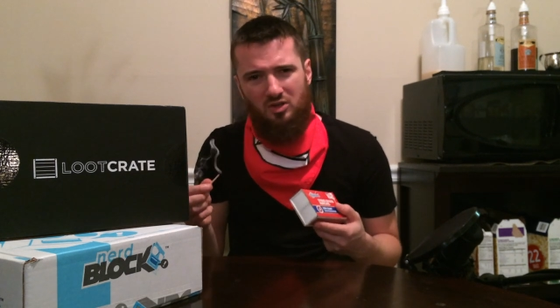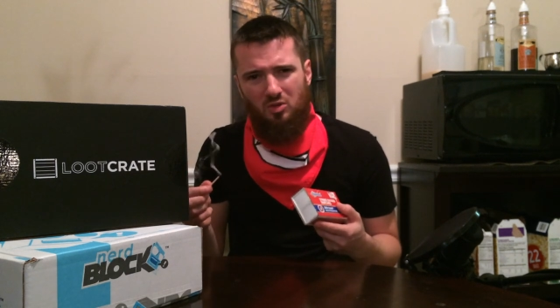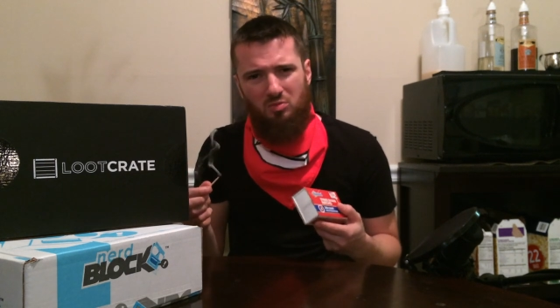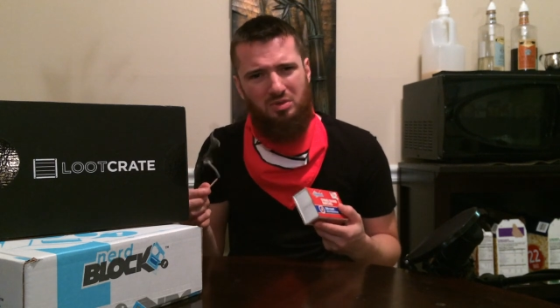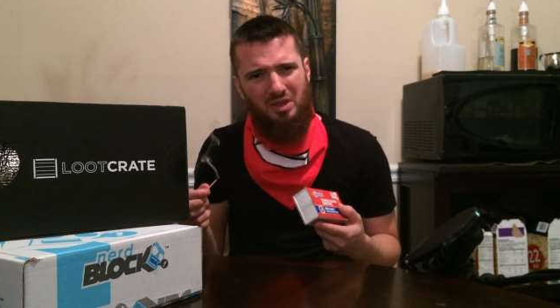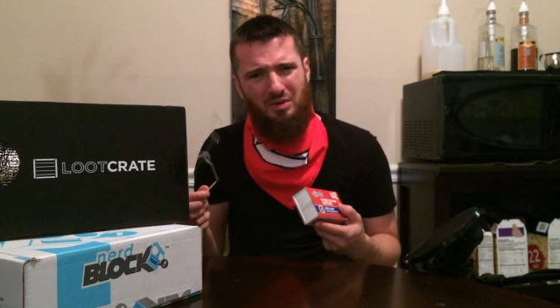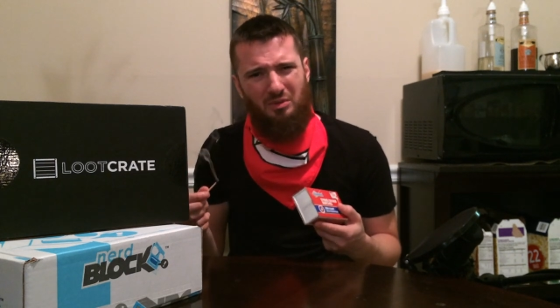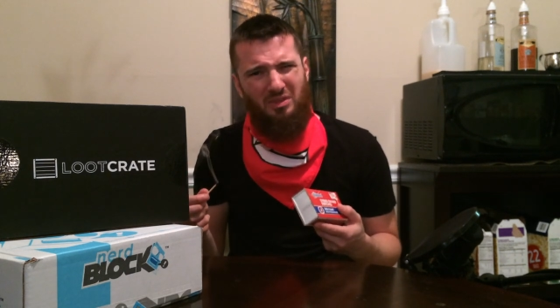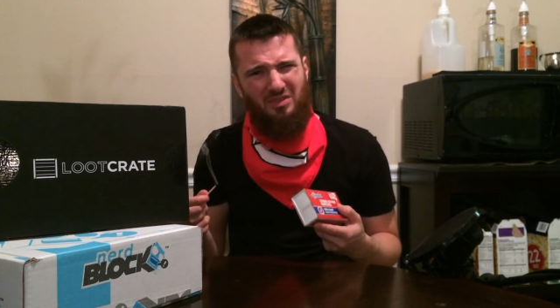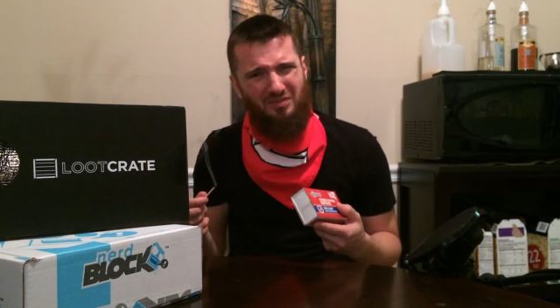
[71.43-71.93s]

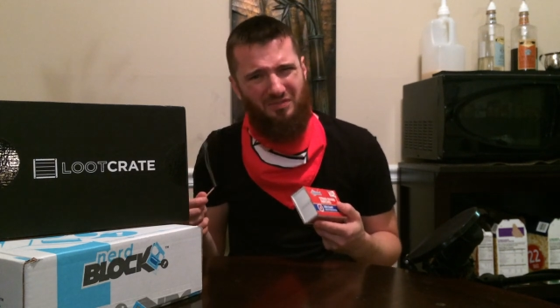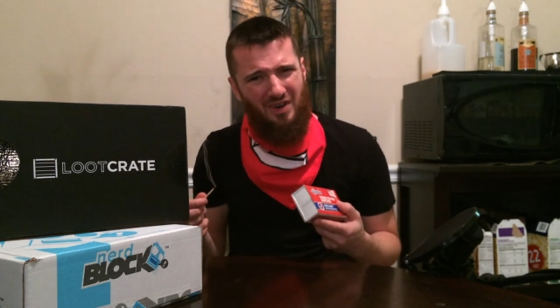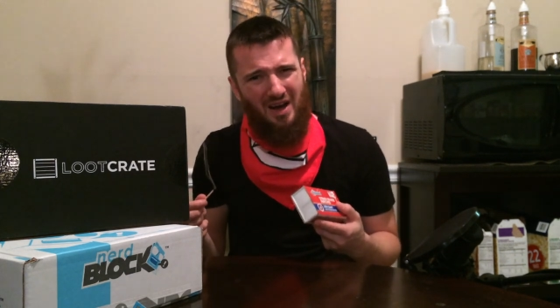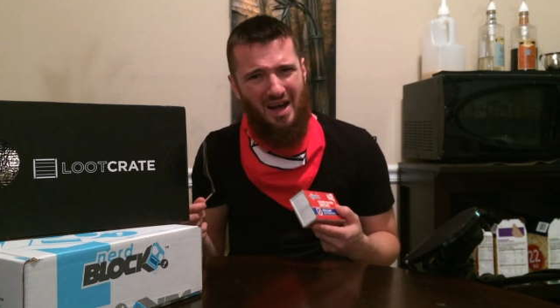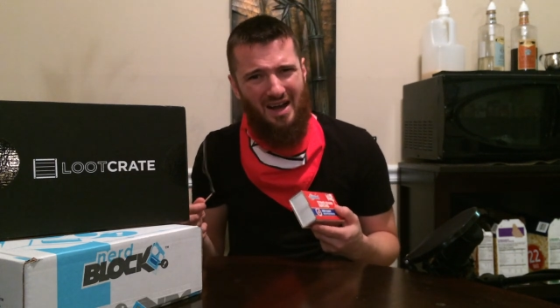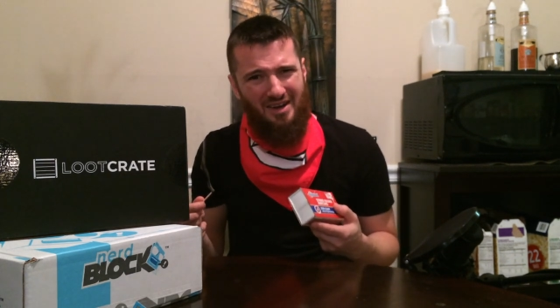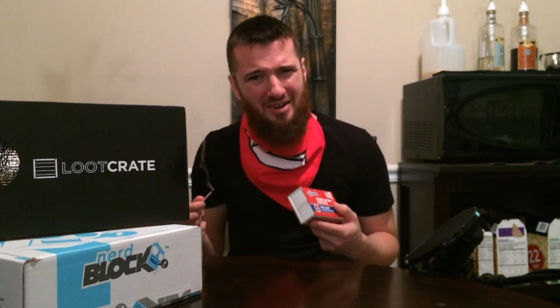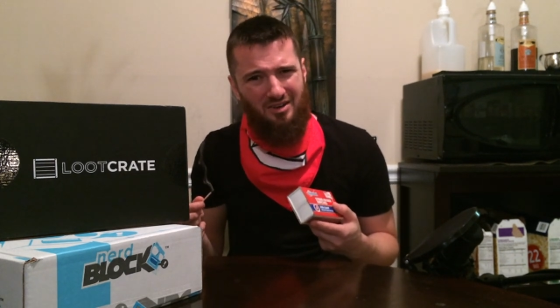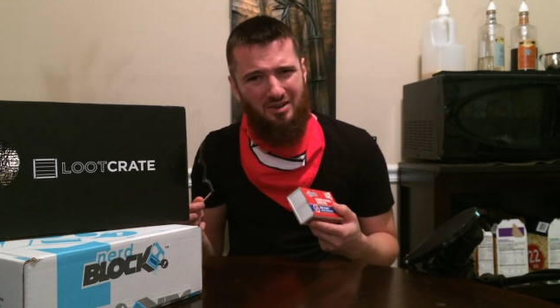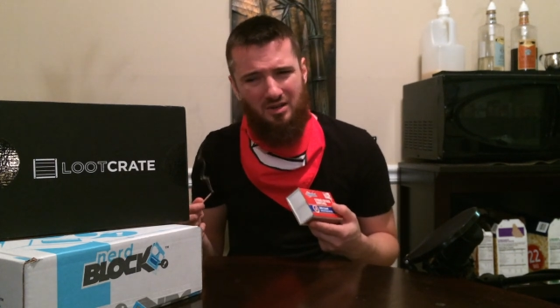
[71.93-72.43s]
Don't play with
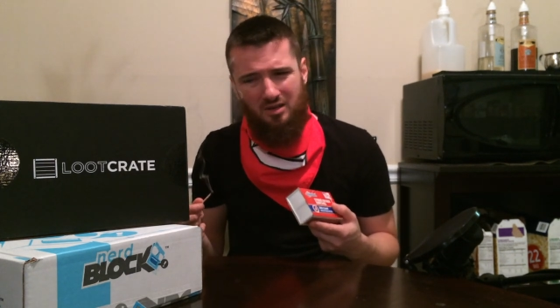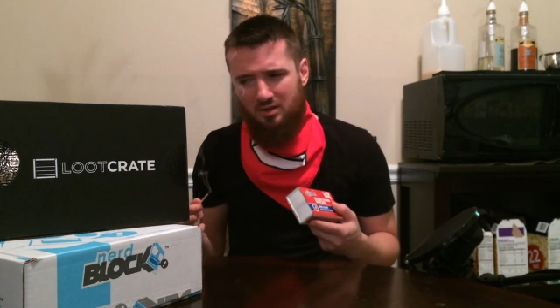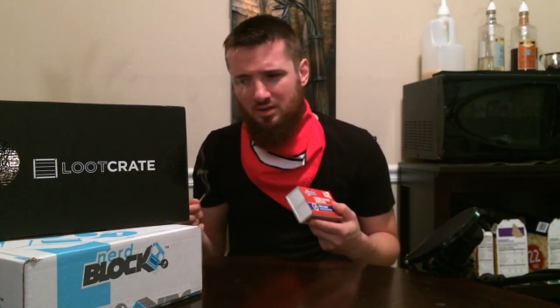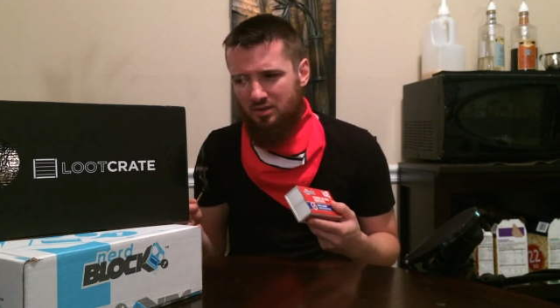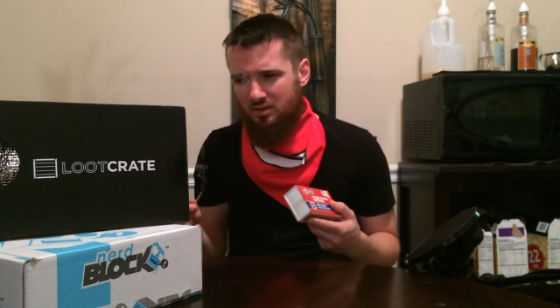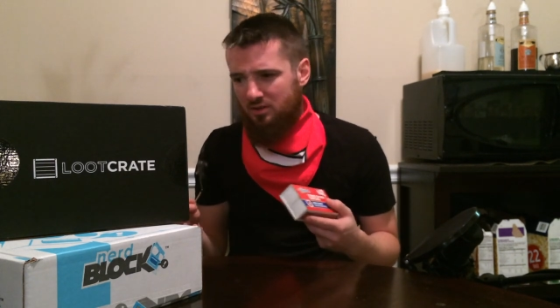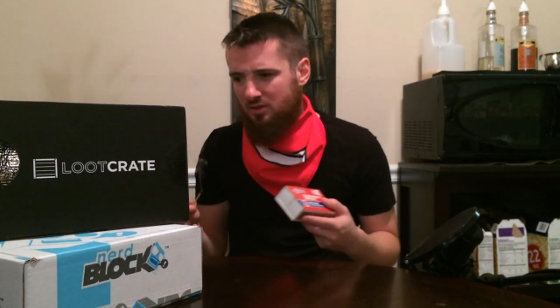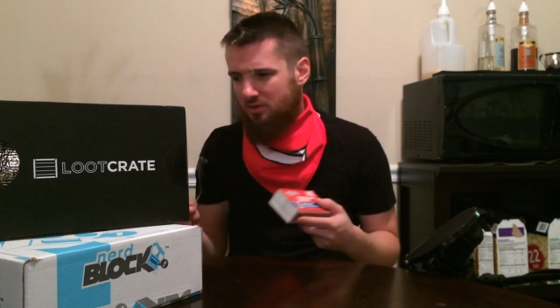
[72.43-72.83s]
fire.